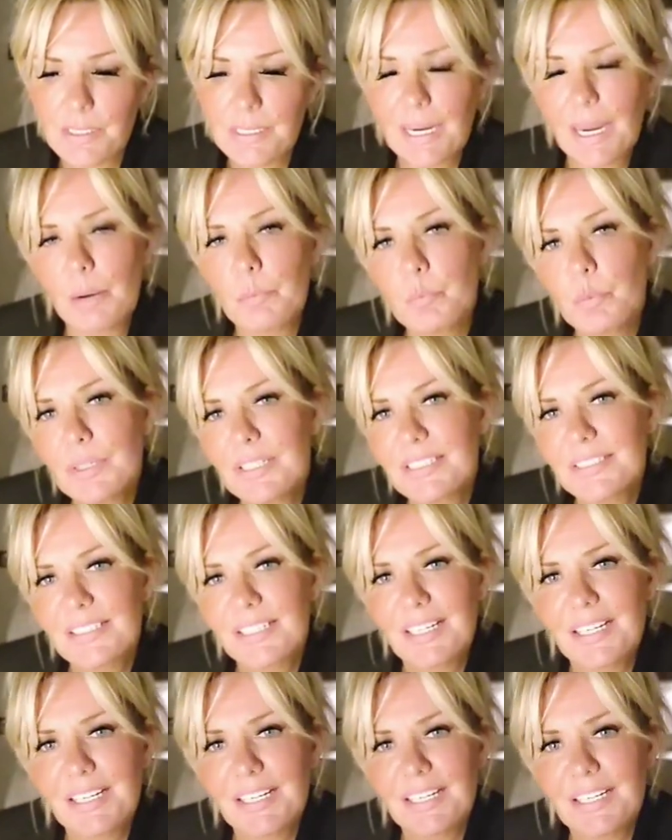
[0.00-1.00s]
can we
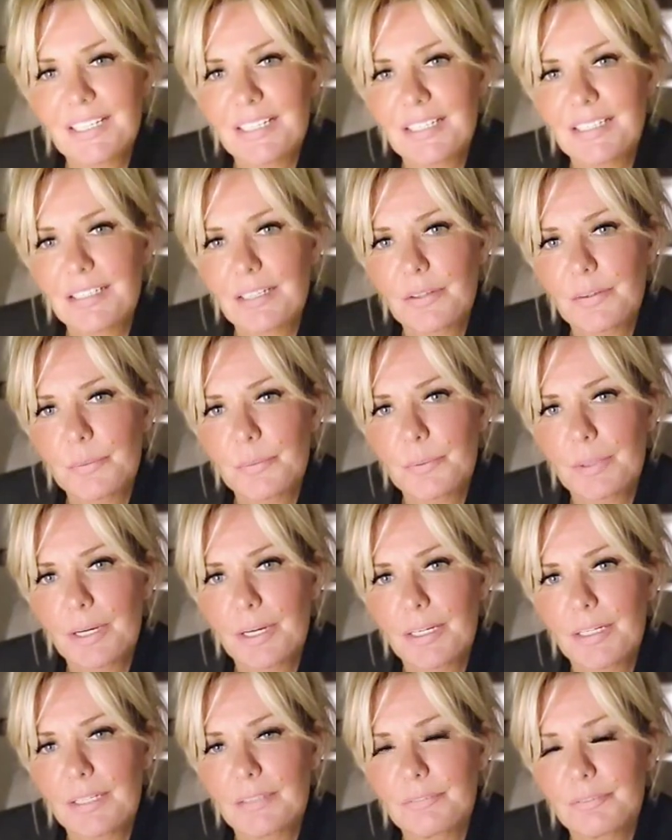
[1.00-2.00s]
see it in another
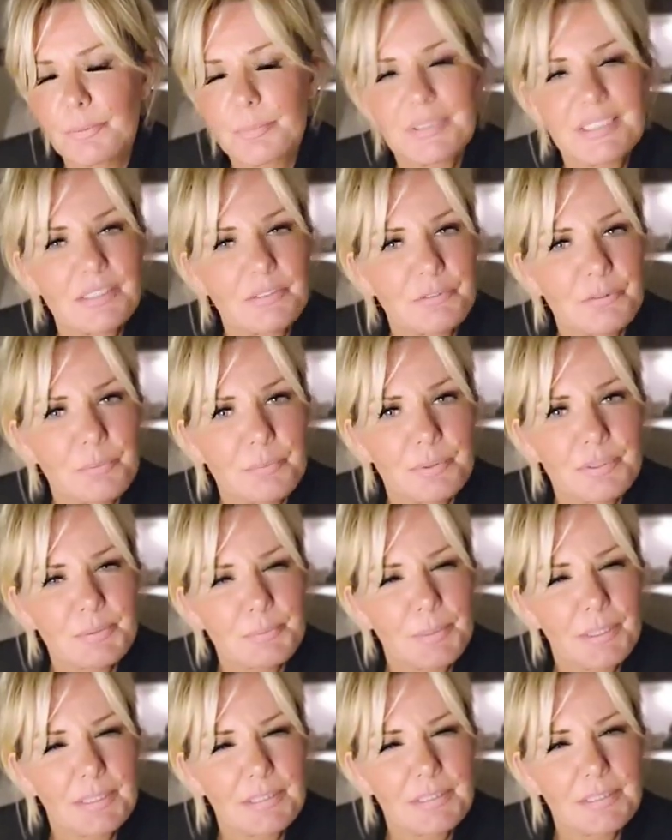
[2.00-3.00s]
way from a different
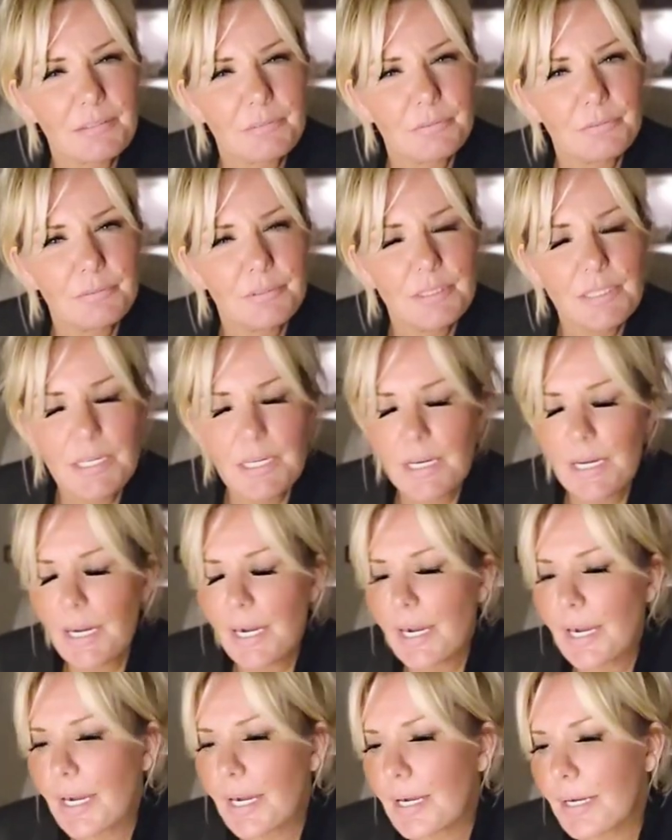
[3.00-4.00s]
perspective?
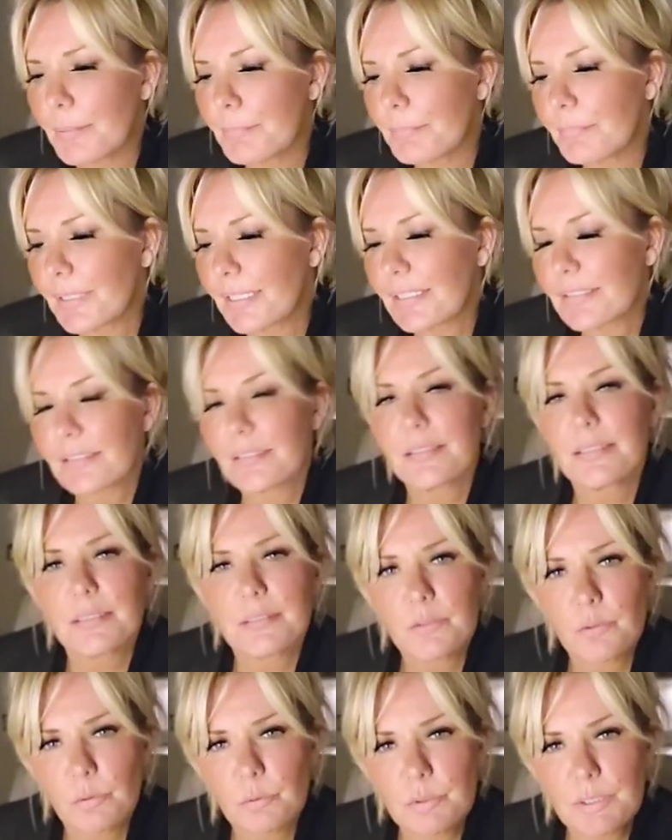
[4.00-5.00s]
It's a
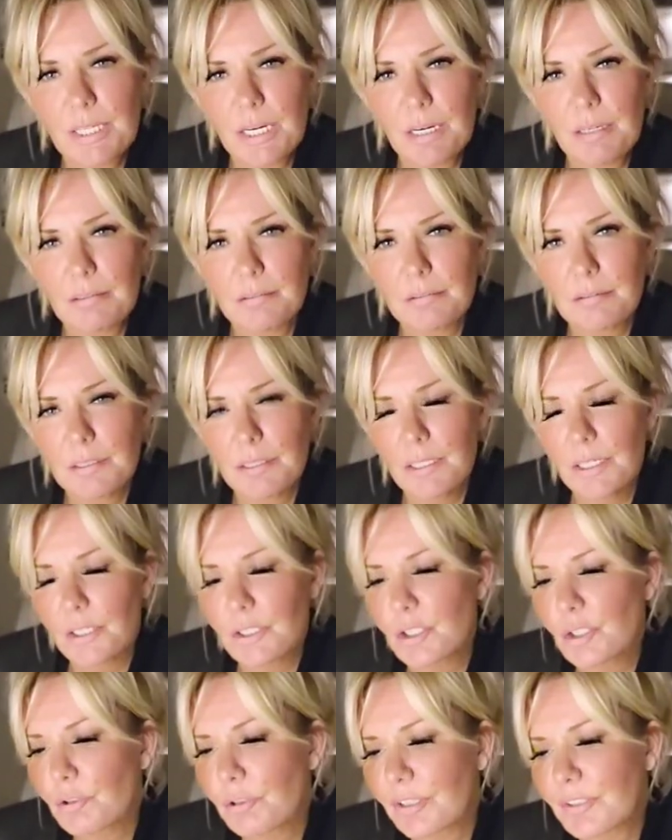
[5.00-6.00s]
disorder,
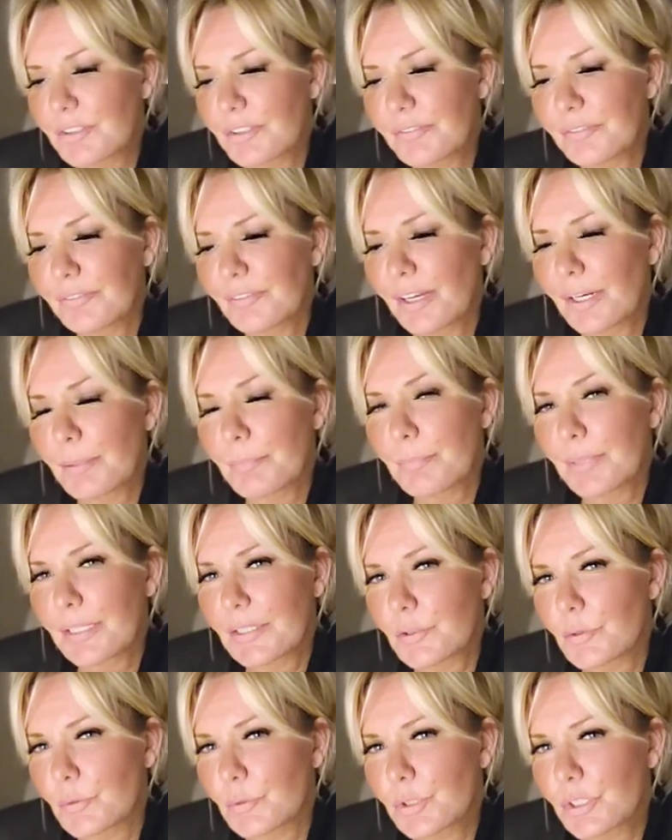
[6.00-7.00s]
a
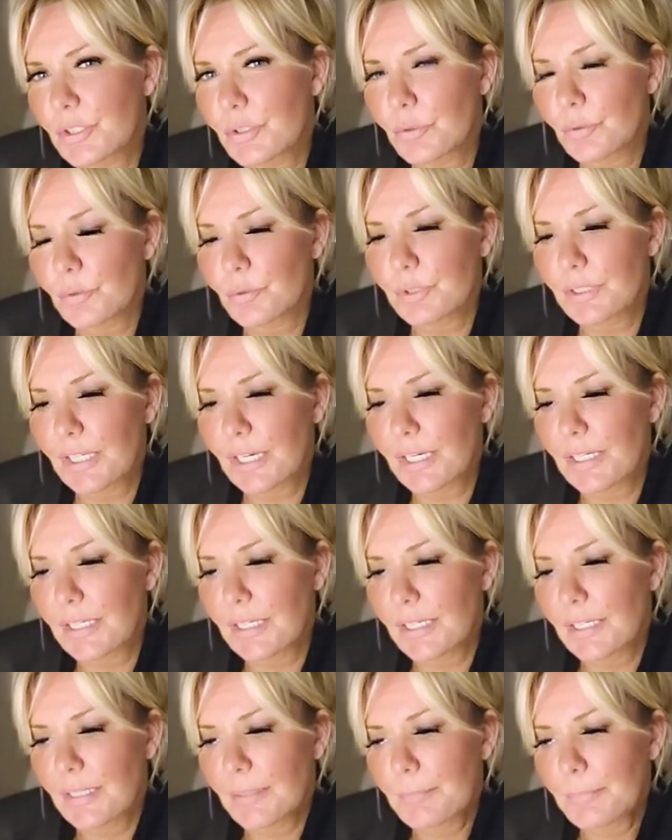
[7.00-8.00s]
neurodevelopmental disorder,
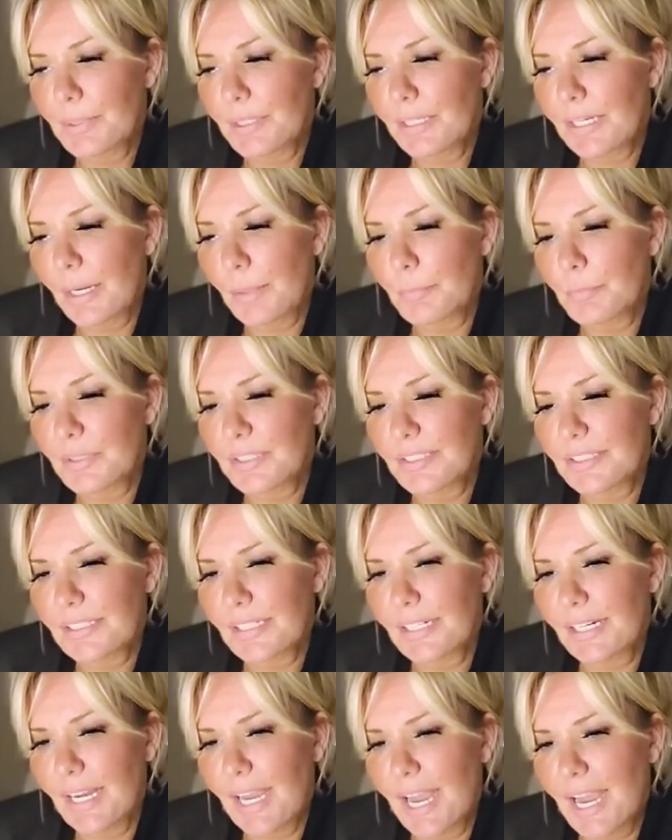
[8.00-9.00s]
but can we
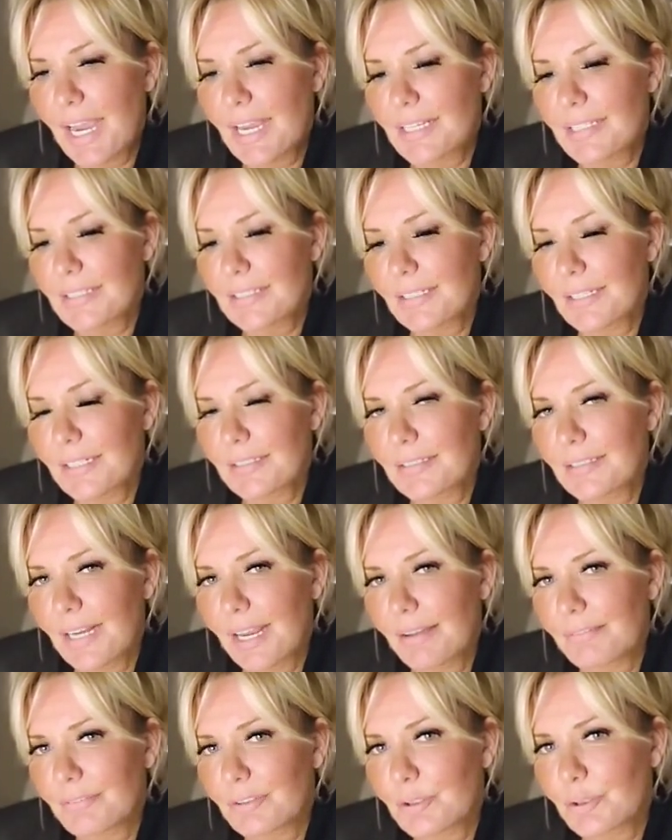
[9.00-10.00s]
see it as an
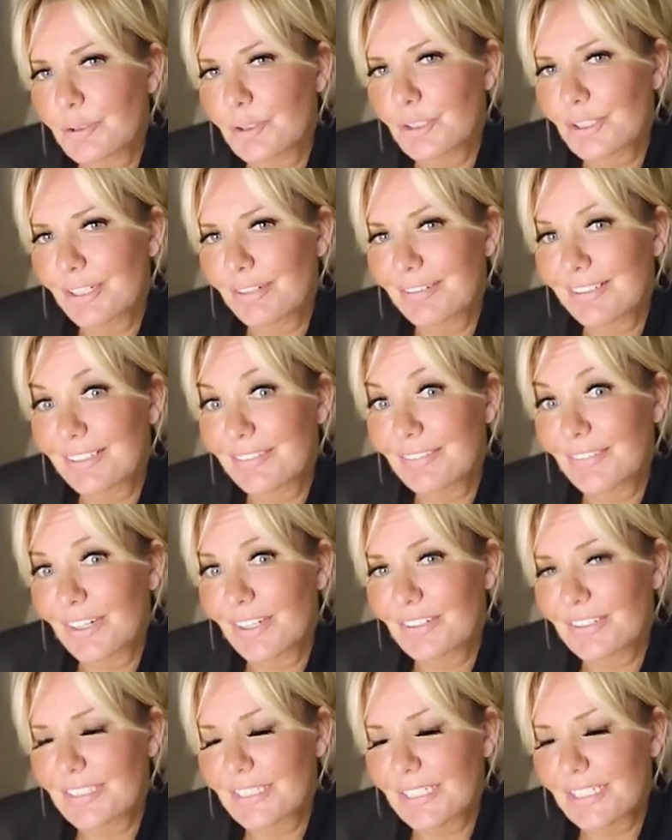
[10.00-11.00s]
evolutionary
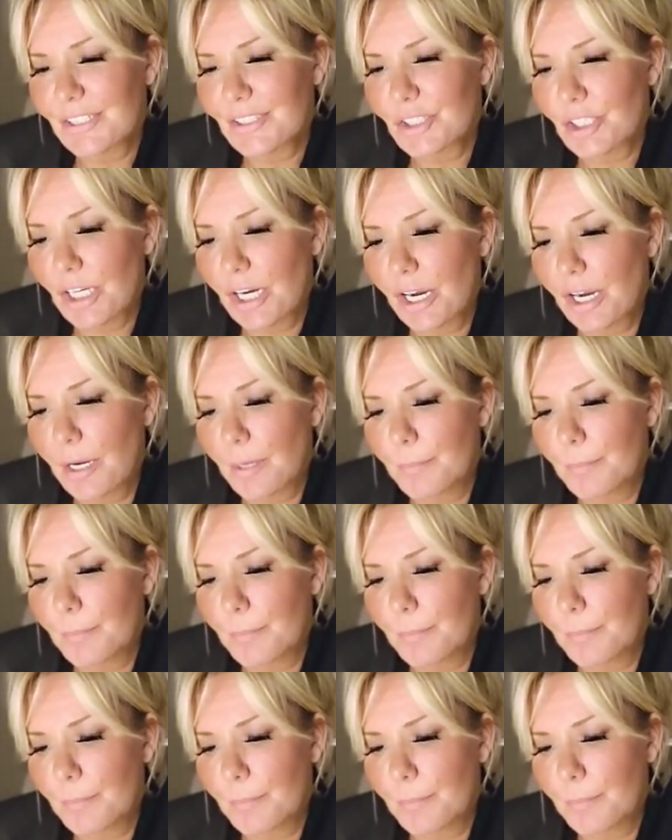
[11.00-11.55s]
advantage?